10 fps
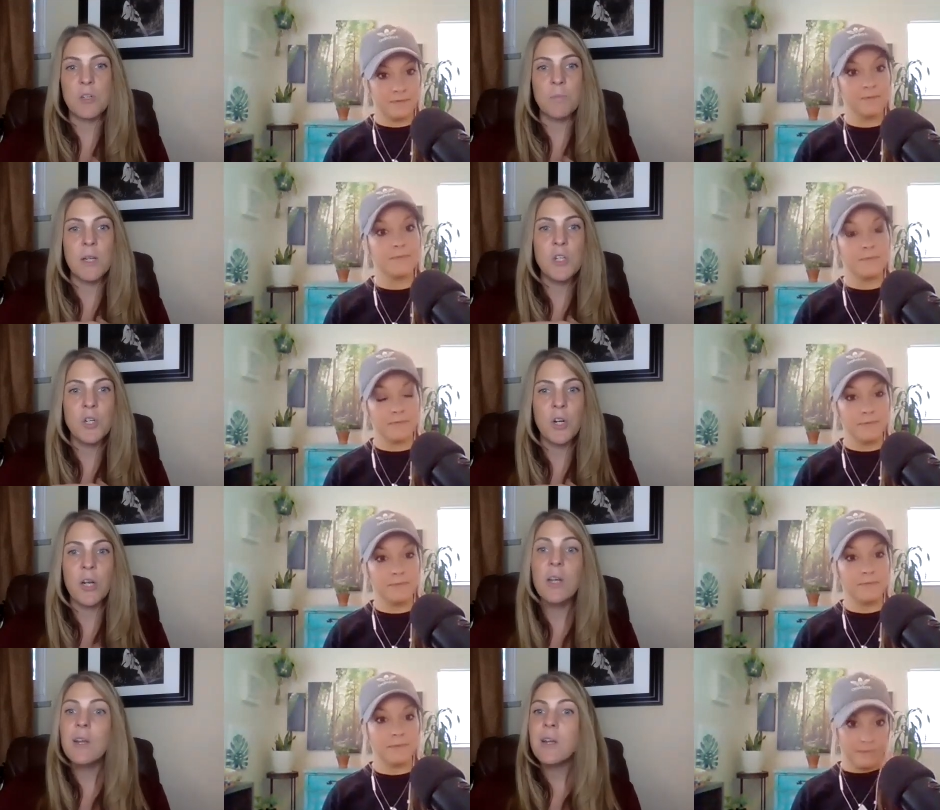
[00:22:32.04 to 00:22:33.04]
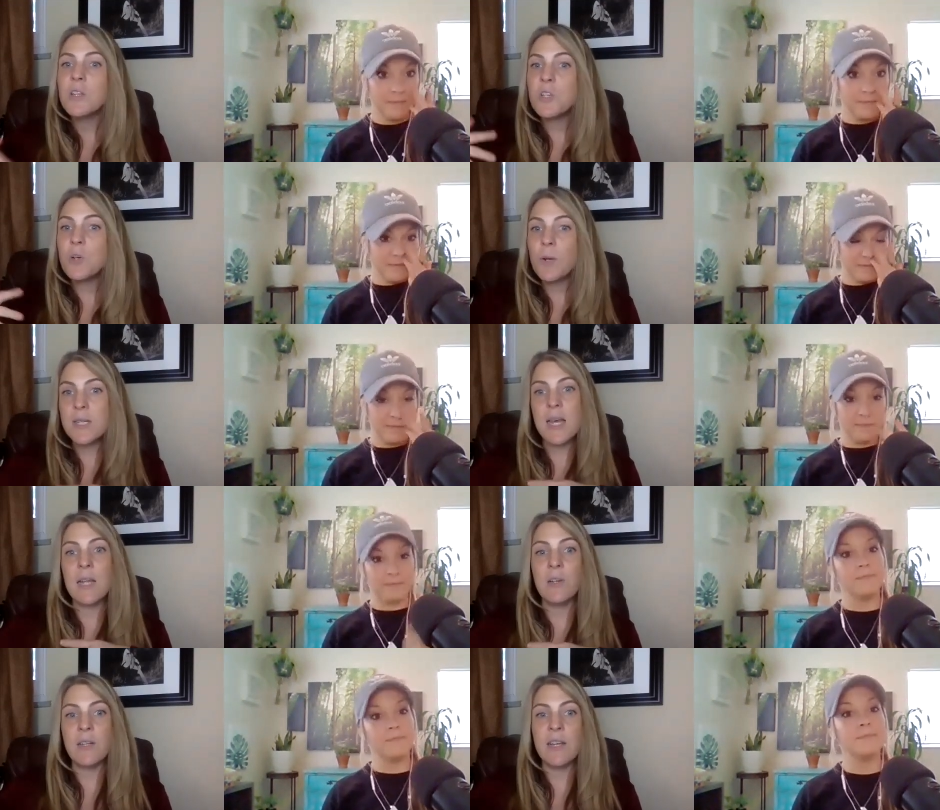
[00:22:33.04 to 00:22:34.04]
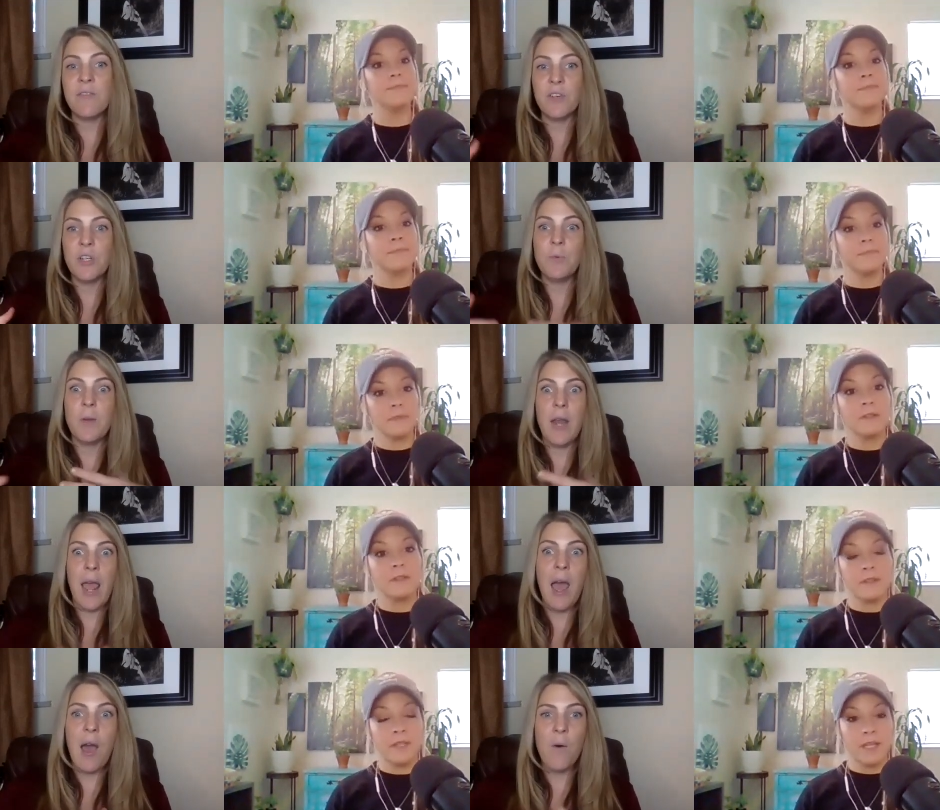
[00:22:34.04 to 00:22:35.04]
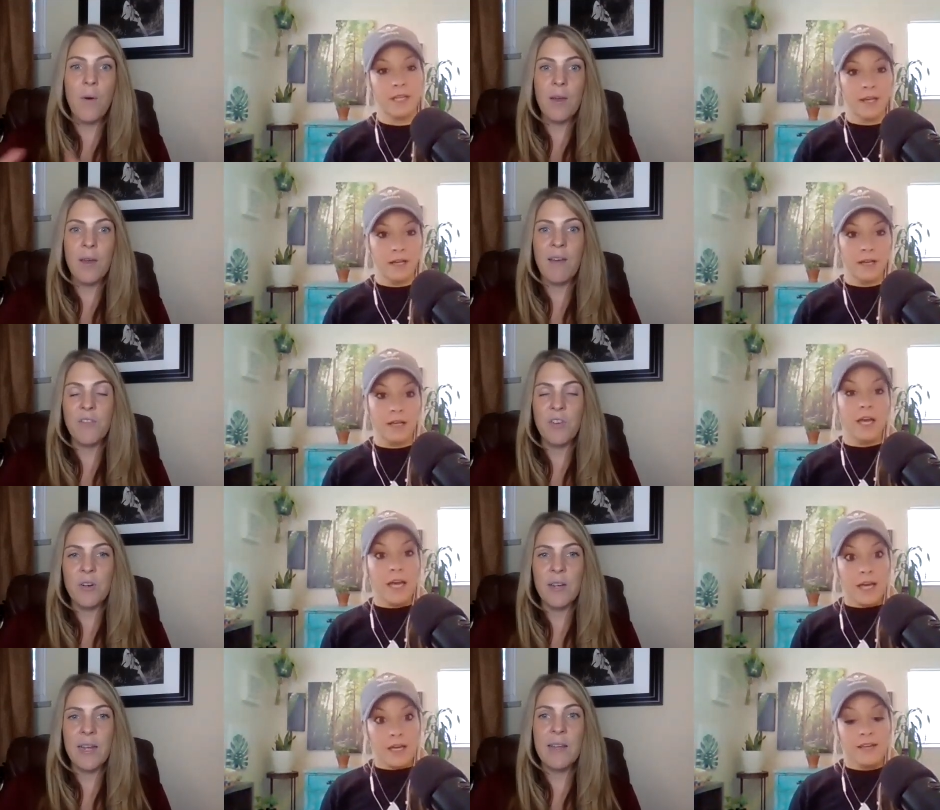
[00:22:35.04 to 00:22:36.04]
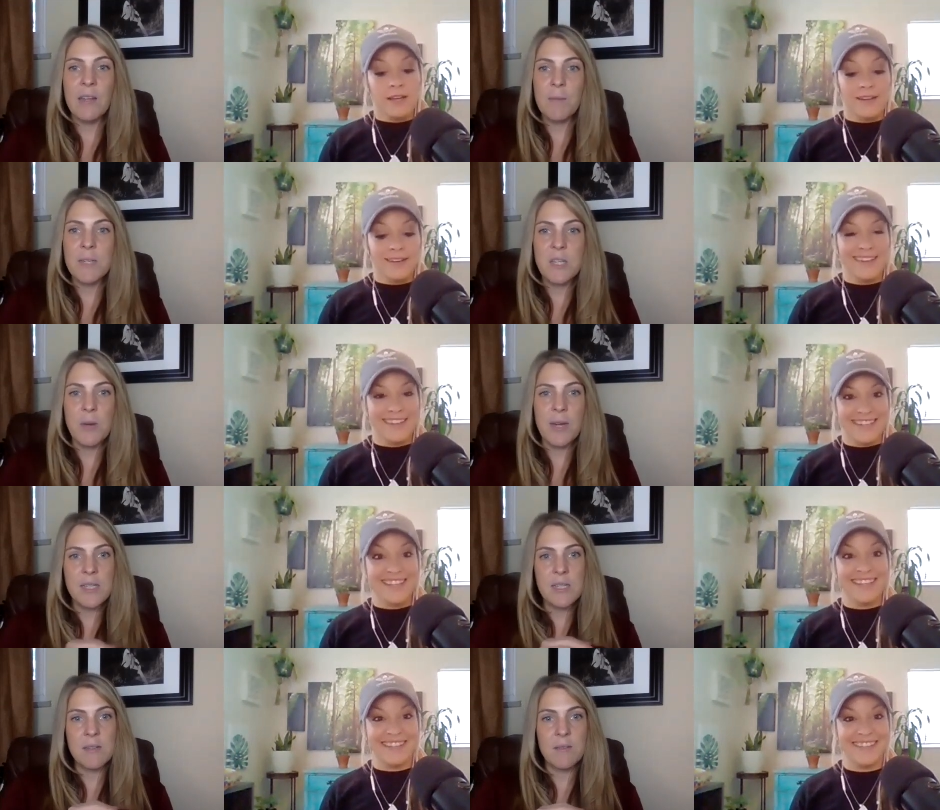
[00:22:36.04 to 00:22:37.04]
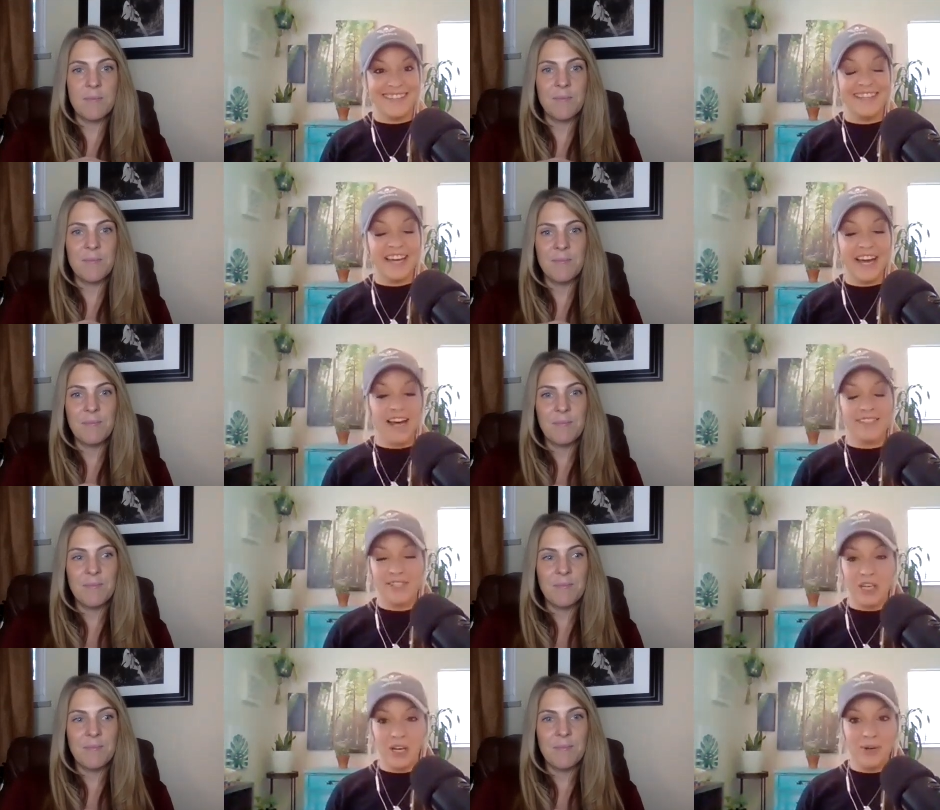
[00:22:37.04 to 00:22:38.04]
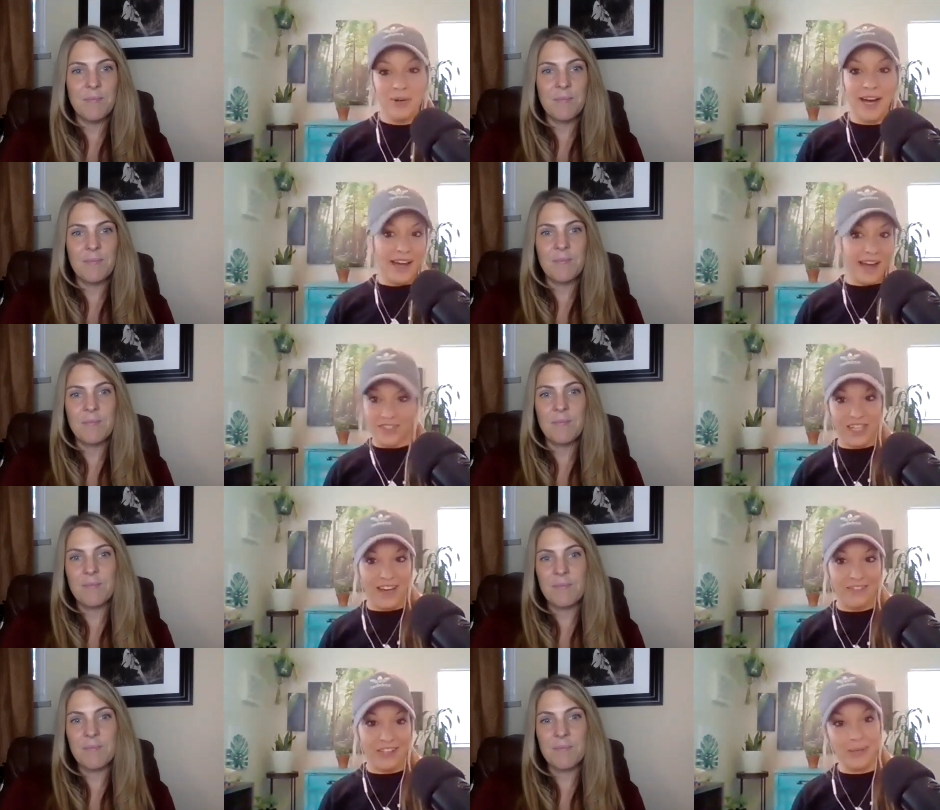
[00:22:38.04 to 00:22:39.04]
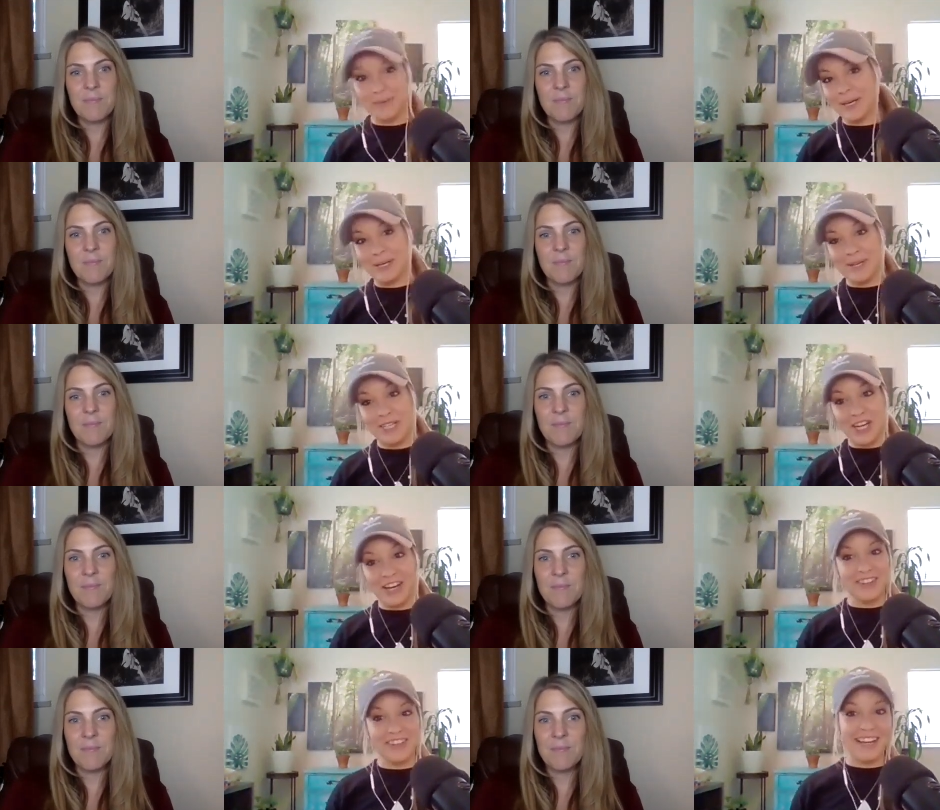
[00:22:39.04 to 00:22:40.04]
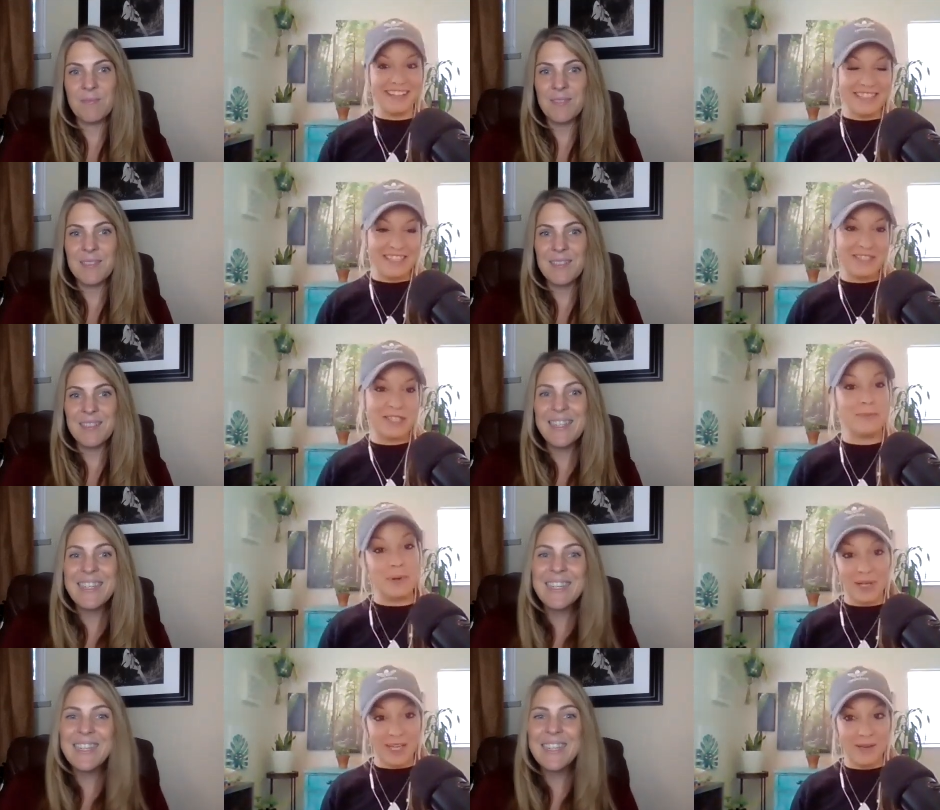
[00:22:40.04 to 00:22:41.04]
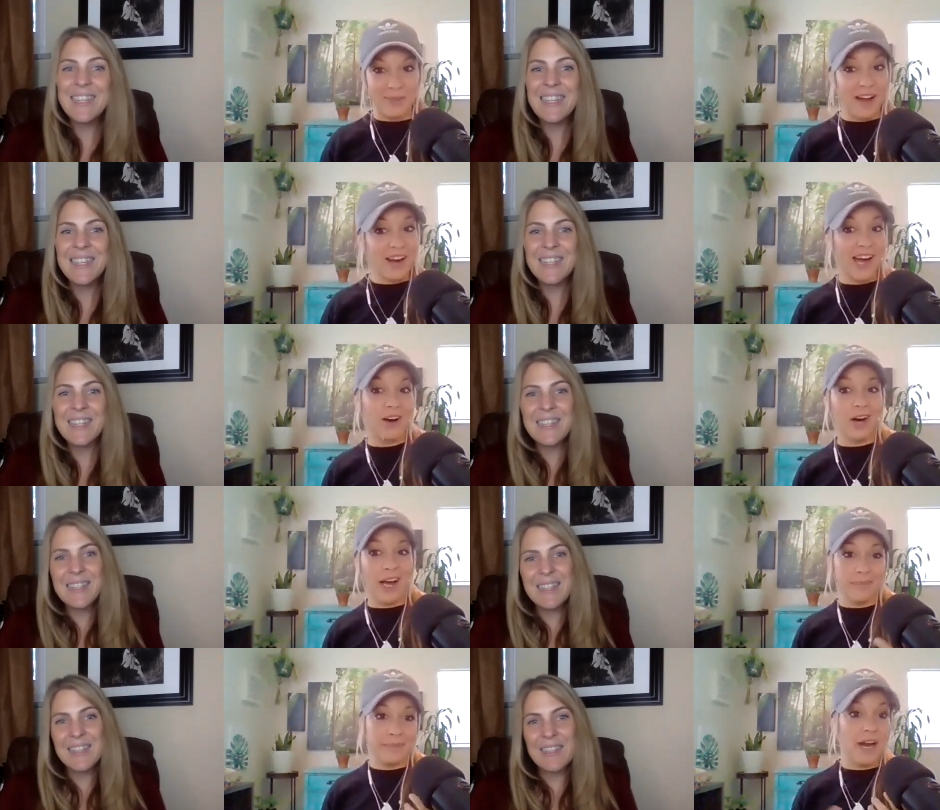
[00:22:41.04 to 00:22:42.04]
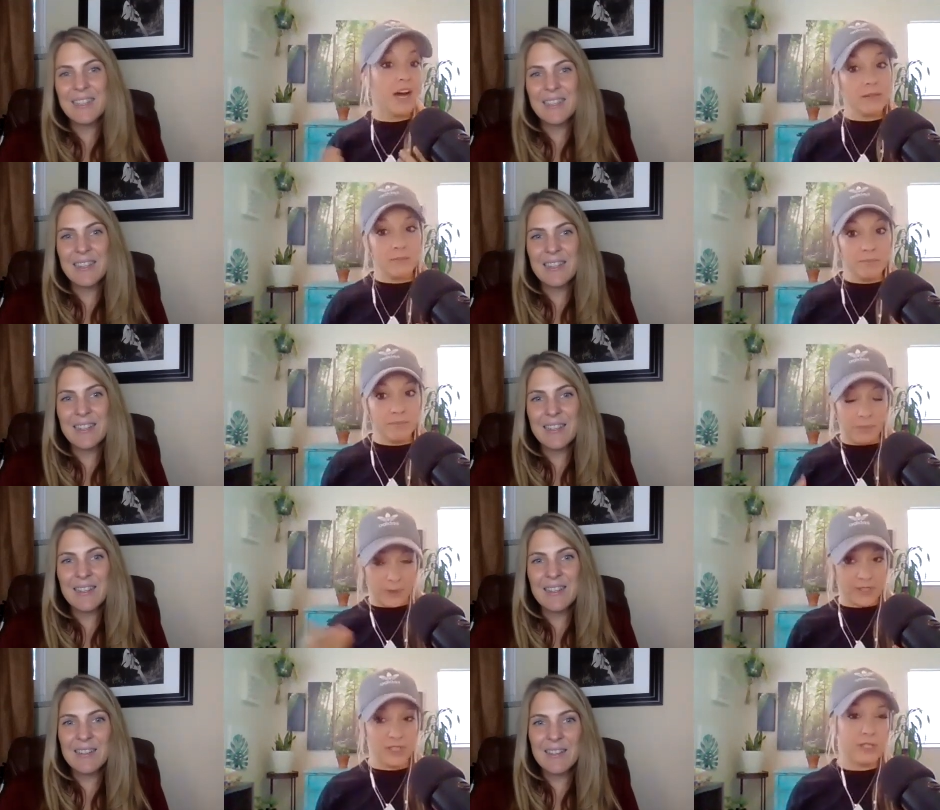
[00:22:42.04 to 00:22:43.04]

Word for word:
Speaker 1: their blood sugar. So what does that look like for you now after healing PCOS?
Speaker 2: Yeah. So I actually haven't come out on my channel and spoken about how I'm not personally